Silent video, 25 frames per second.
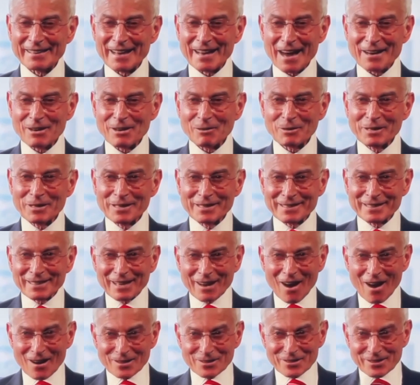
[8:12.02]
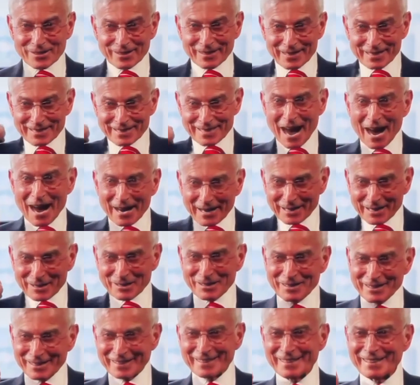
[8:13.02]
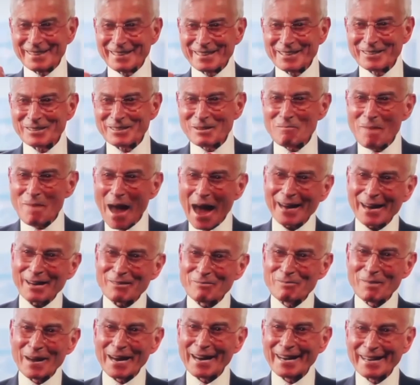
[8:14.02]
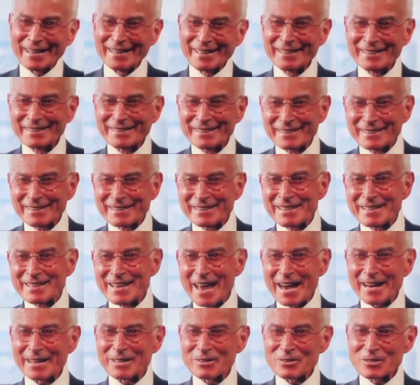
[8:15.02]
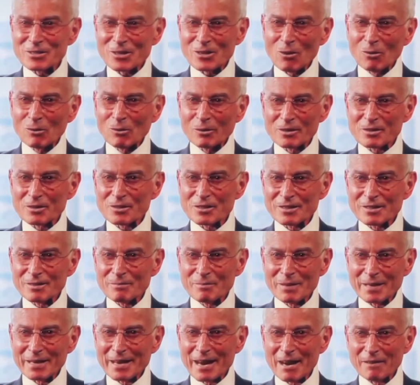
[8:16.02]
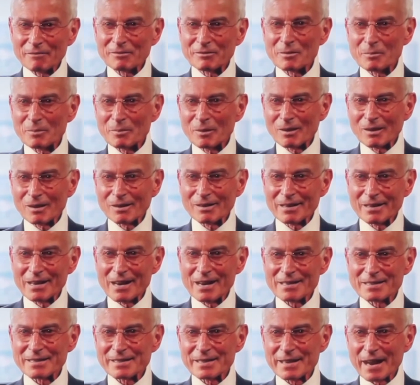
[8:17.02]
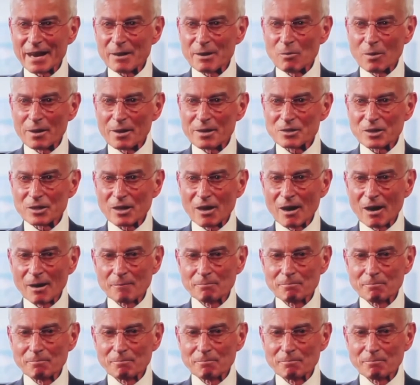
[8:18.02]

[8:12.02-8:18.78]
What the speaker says: Because I have a little neck and a big red head, and you know, a lot of women tell me it actually turns them